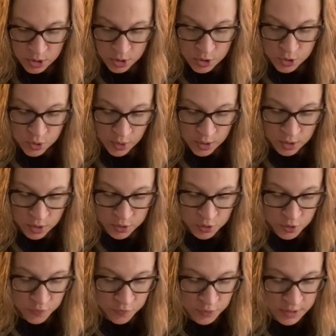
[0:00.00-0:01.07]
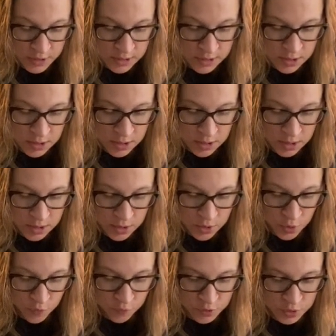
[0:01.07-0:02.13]
so I looked over
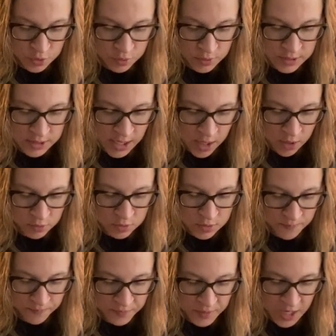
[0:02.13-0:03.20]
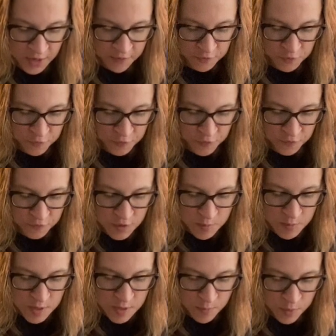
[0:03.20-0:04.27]
to his house. About 50
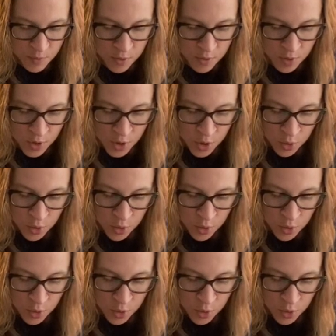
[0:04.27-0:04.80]
people